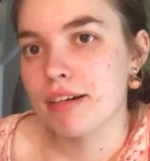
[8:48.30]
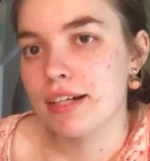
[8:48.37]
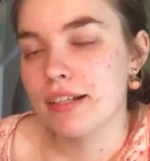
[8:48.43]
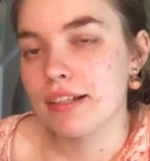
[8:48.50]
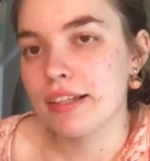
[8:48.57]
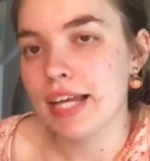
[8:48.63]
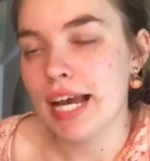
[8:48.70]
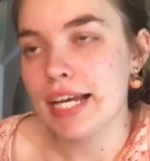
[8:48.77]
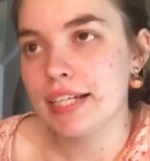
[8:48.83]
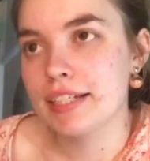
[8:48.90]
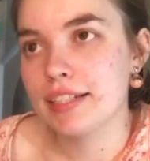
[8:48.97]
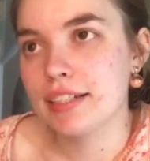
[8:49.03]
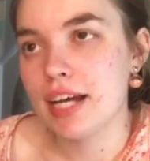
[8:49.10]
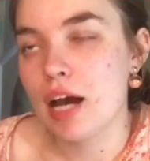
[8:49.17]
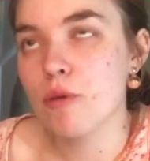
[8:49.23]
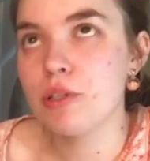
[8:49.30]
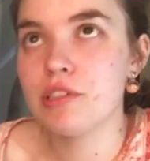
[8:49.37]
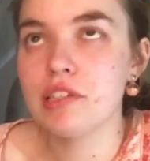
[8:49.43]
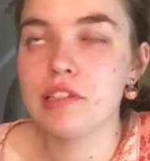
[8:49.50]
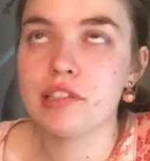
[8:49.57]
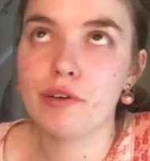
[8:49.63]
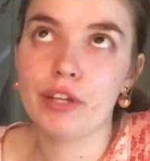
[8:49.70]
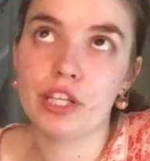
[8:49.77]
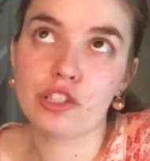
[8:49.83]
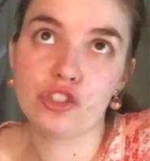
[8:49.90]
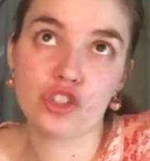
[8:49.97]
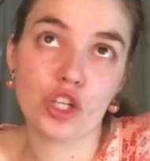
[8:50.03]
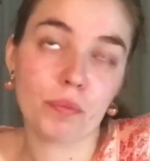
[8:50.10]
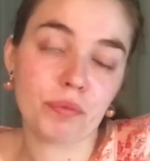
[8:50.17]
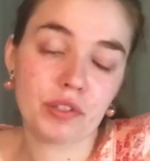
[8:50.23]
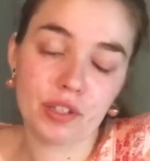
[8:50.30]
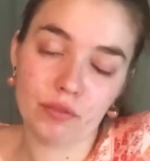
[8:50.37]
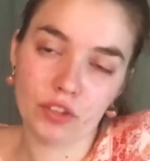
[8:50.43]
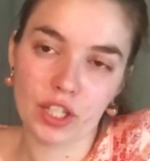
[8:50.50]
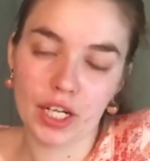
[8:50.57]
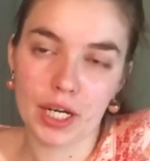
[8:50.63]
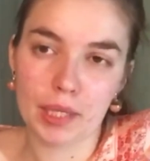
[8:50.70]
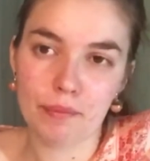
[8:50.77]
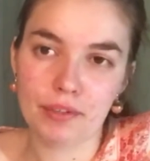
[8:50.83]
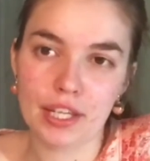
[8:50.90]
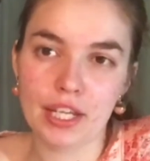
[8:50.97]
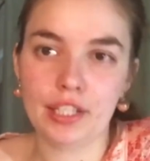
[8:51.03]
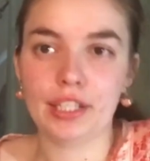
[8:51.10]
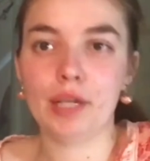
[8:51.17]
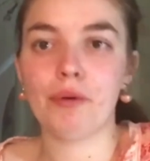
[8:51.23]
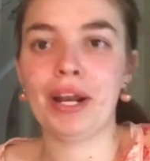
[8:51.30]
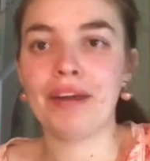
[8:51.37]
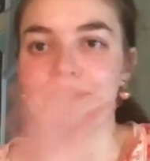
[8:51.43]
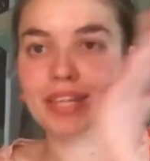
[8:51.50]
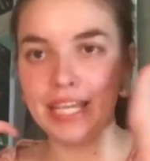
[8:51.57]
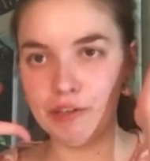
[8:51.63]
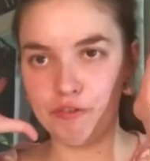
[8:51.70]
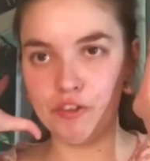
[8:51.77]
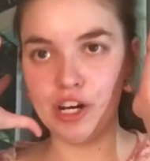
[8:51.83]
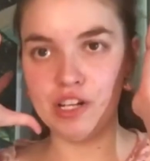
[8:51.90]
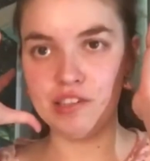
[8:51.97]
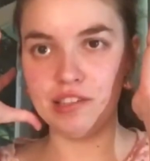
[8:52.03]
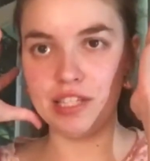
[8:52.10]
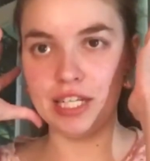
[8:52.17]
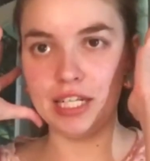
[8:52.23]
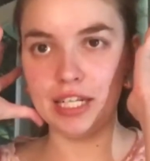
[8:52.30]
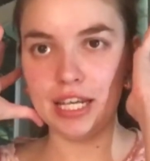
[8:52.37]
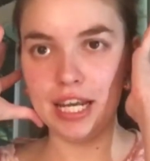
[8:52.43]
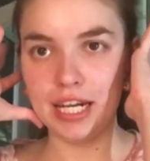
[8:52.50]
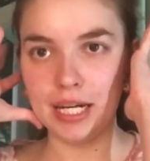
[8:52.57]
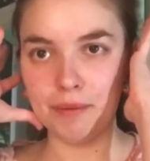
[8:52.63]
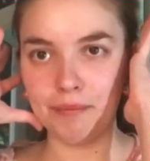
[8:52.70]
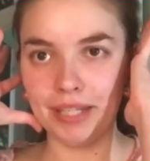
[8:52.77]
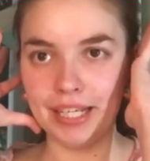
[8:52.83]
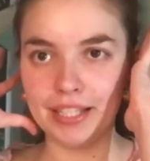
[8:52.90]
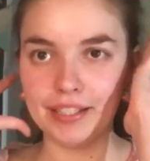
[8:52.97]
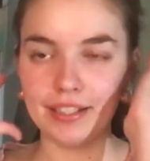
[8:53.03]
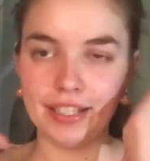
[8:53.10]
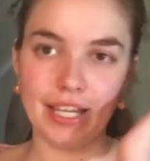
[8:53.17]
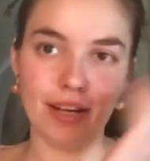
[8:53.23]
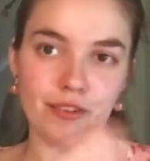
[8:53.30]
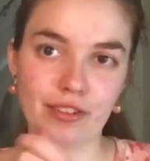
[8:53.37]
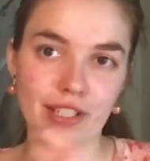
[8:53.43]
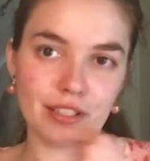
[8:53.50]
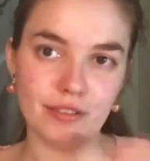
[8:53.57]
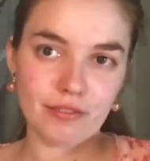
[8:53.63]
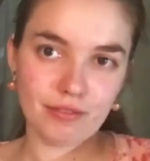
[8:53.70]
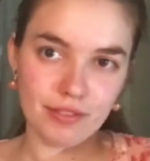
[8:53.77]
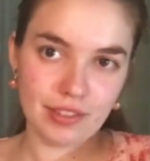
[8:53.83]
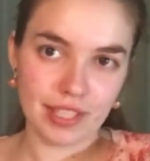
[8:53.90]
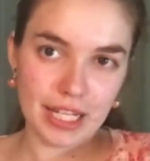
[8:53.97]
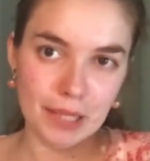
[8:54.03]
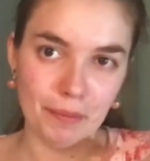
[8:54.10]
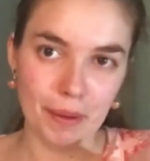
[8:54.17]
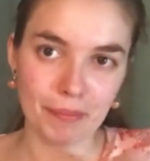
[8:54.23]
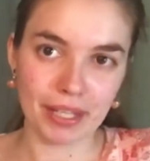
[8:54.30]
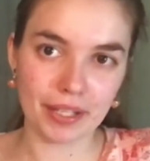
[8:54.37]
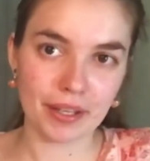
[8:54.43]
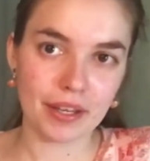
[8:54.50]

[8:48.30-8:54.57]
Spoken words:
like, I would see someone at shops sometimes, and they would have earphones in, and I was saying to them, I'm like,